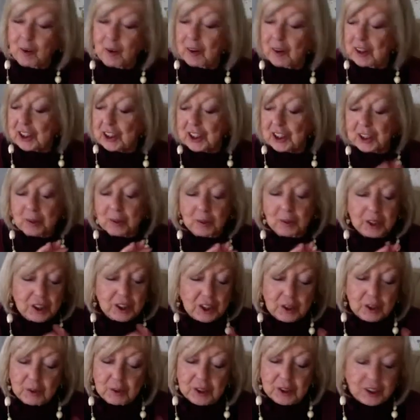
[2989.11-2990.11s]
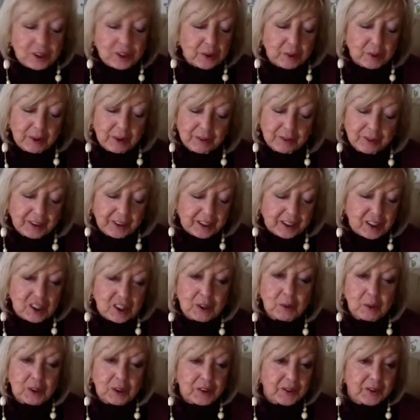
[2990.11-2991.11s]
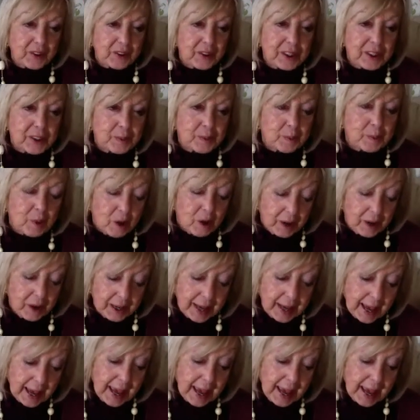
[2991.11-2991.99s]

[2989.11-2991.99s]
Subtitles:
and she was terrific. She was very smart.